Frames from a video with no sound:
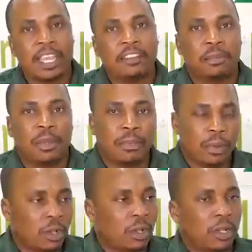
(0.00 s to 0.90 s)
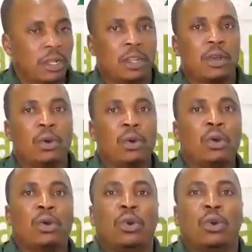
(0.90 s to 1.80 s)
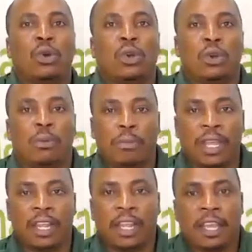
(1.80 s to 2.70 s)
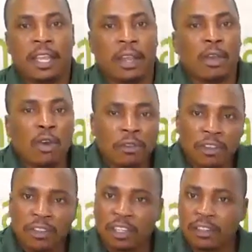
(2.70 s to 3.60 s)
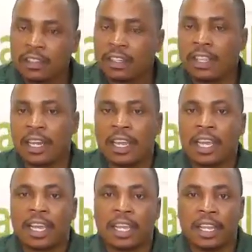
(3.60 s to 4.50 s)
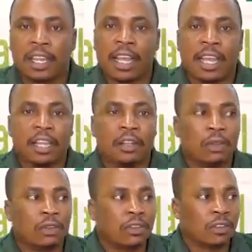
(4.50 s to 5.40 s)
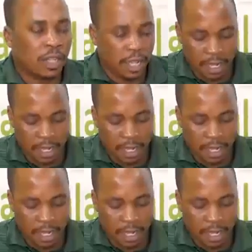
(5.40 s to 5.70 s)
As people or many officers that are in those